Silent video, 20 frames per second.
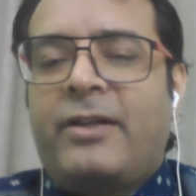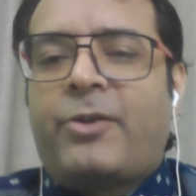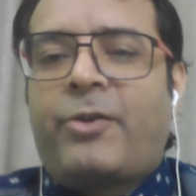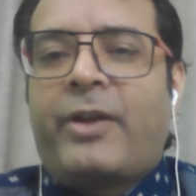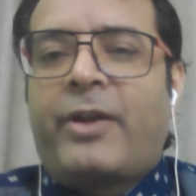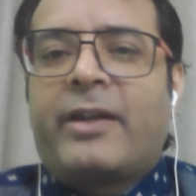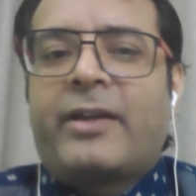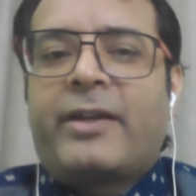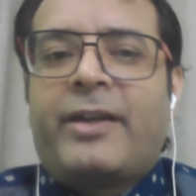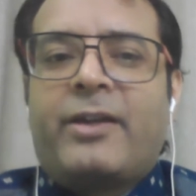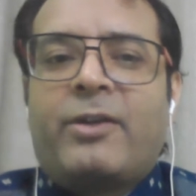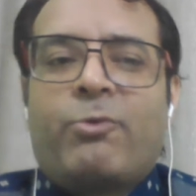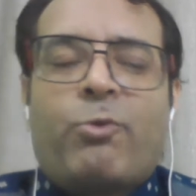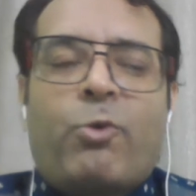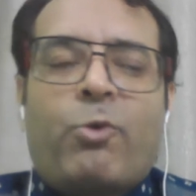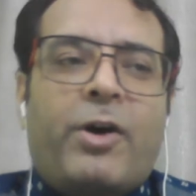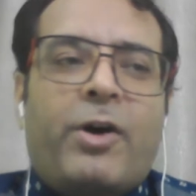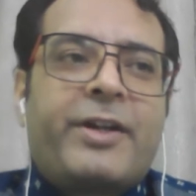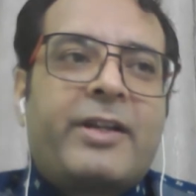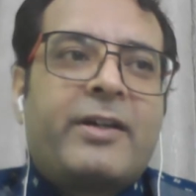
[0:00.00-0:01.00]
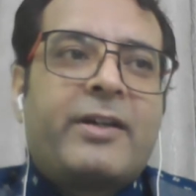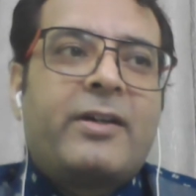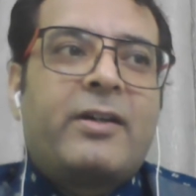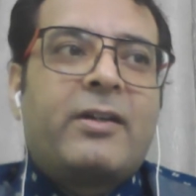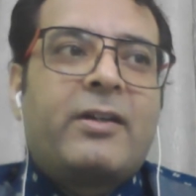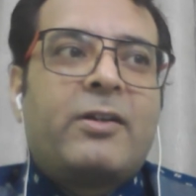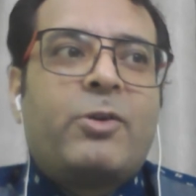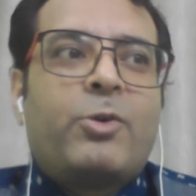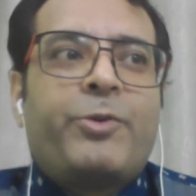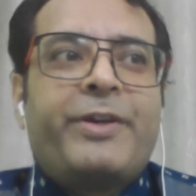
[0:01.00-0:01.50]
drinking
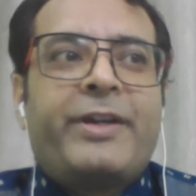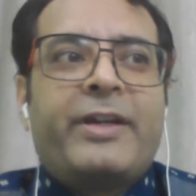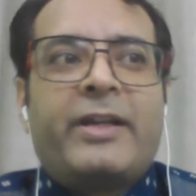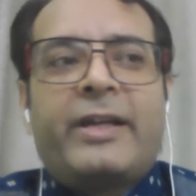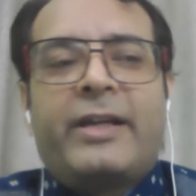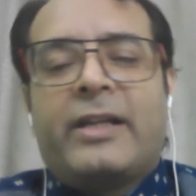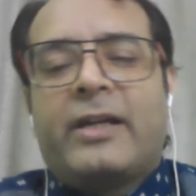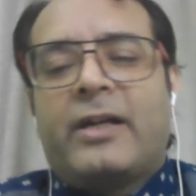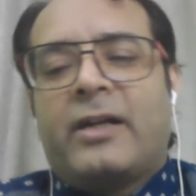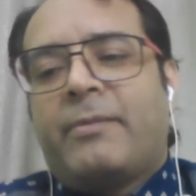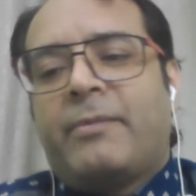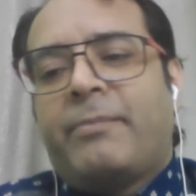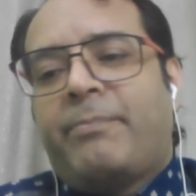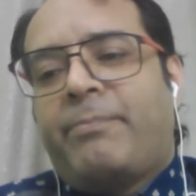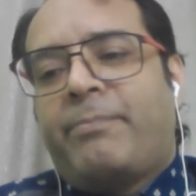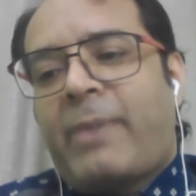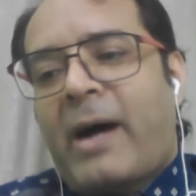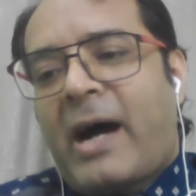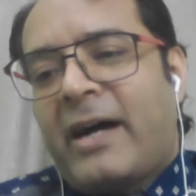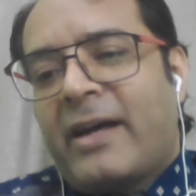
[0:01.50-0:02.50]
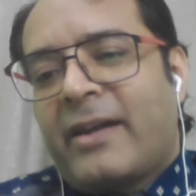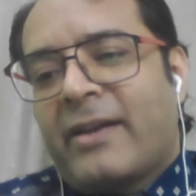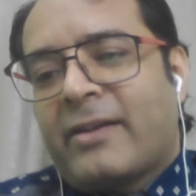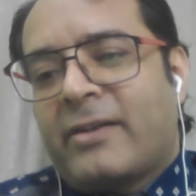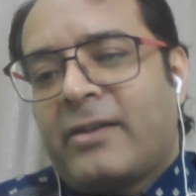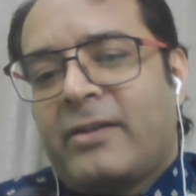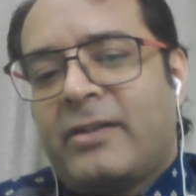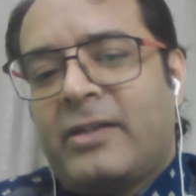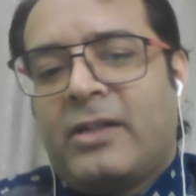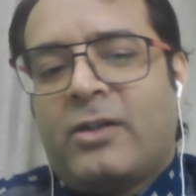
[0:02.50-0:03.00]
water, going in a
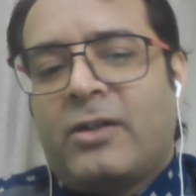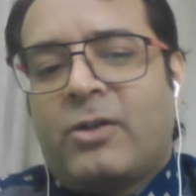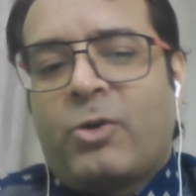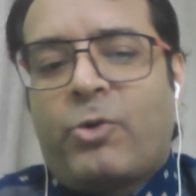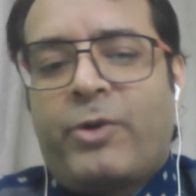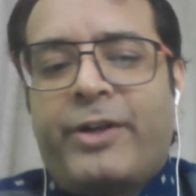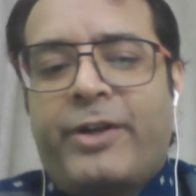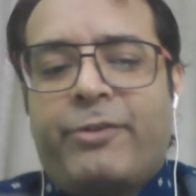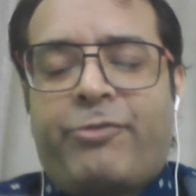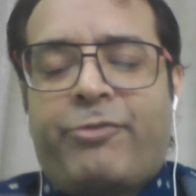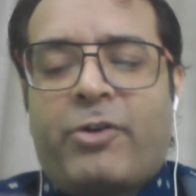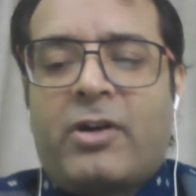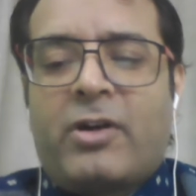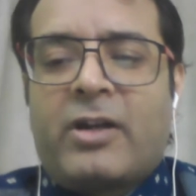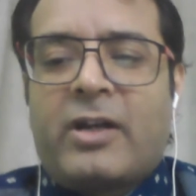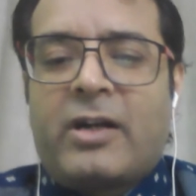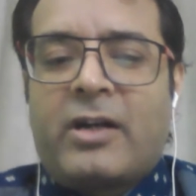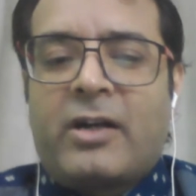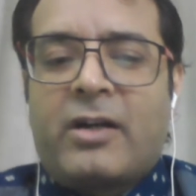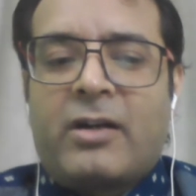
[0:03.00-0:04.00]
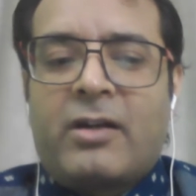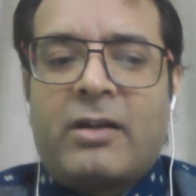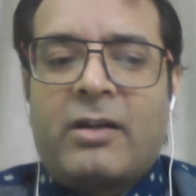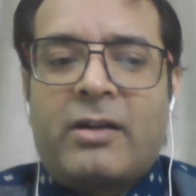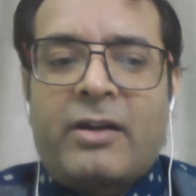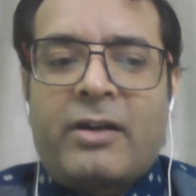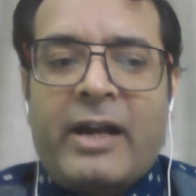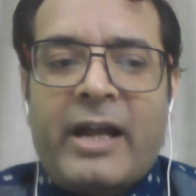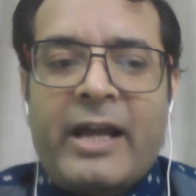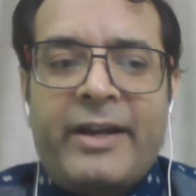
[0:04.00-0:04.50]
park, going for
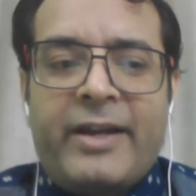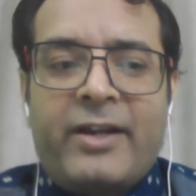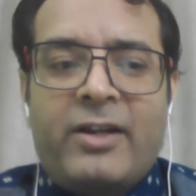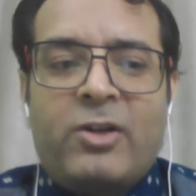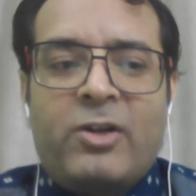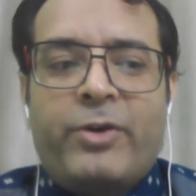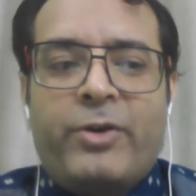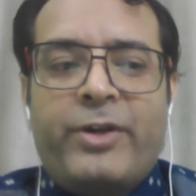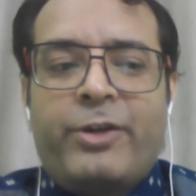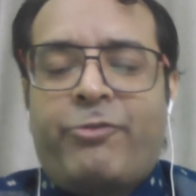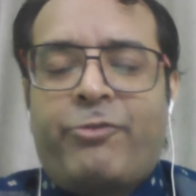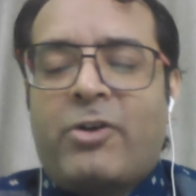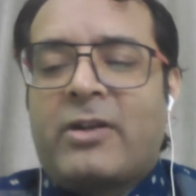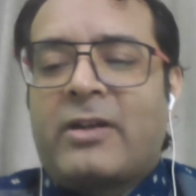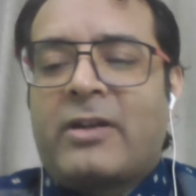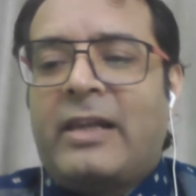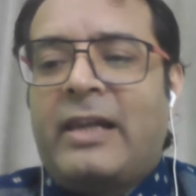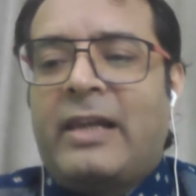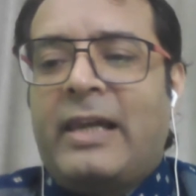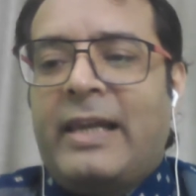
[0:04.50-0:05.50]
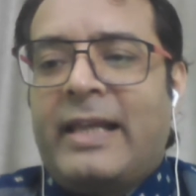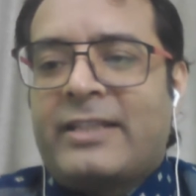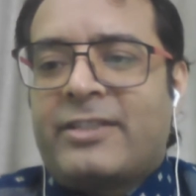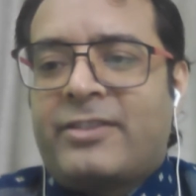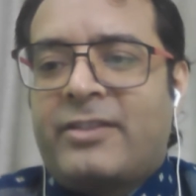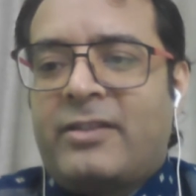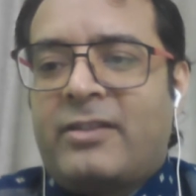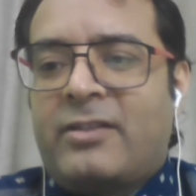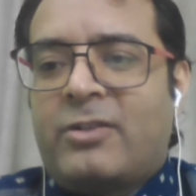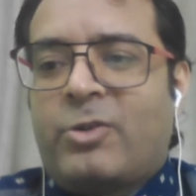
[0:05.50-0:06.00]
a ride, going for a
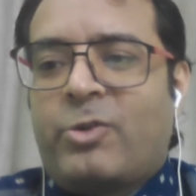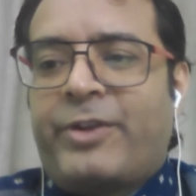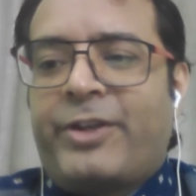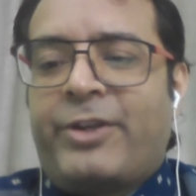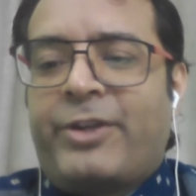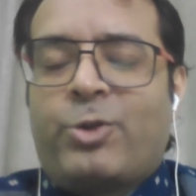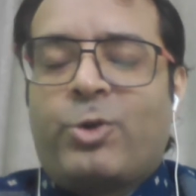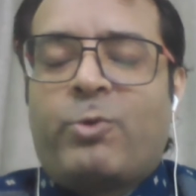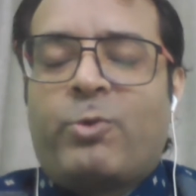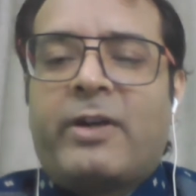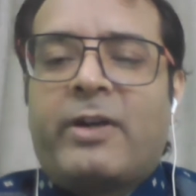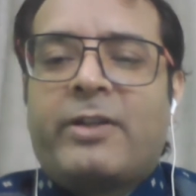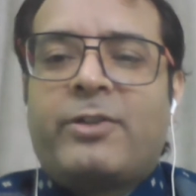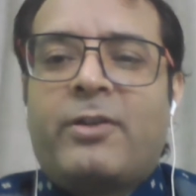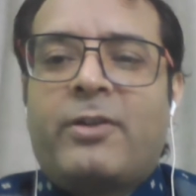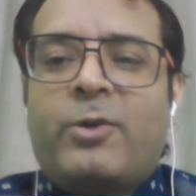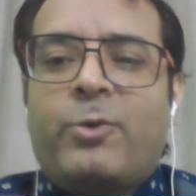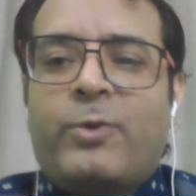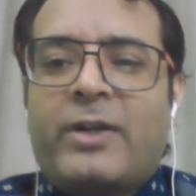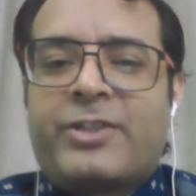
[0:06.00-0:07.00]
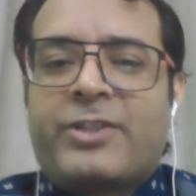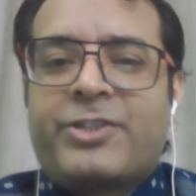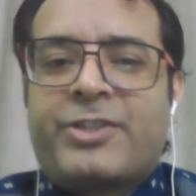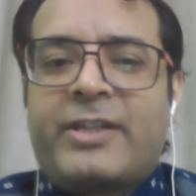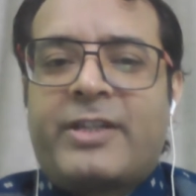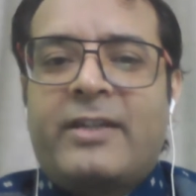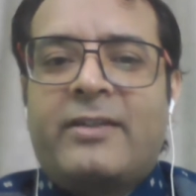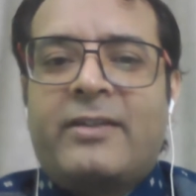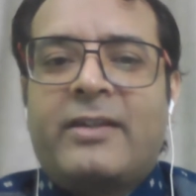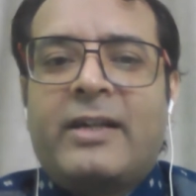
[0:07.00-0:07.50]
lesson, going to a
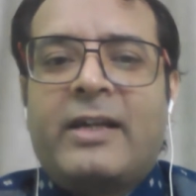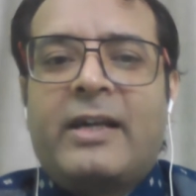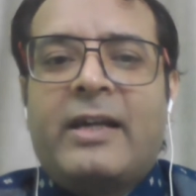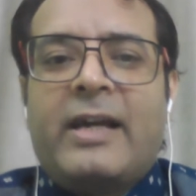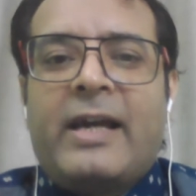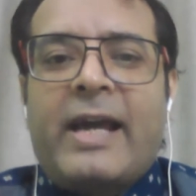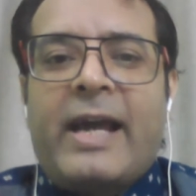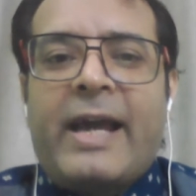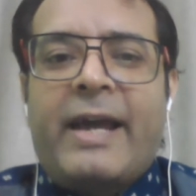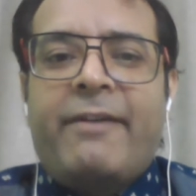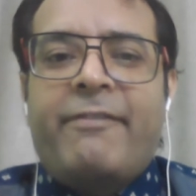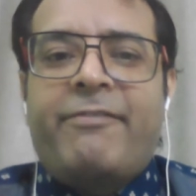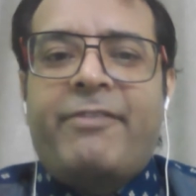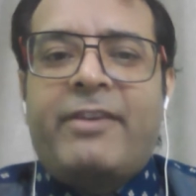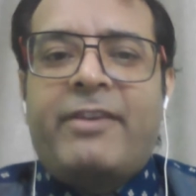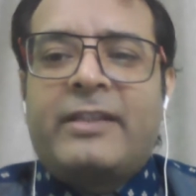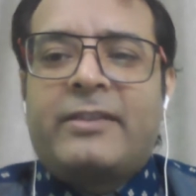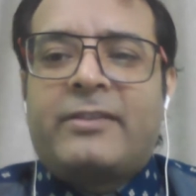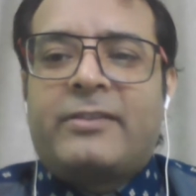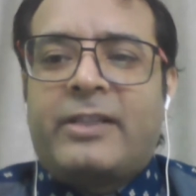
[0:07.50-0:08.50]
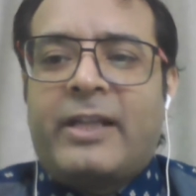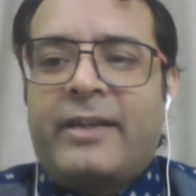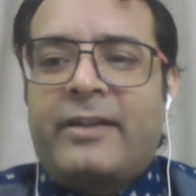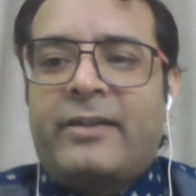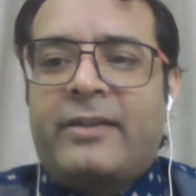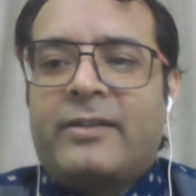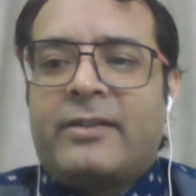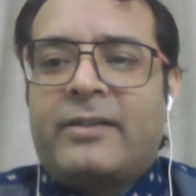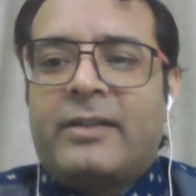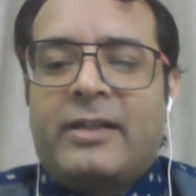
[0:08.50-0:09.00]
university,
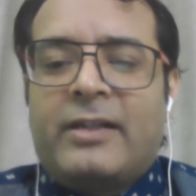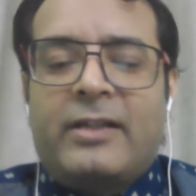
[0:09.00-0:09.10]
everything,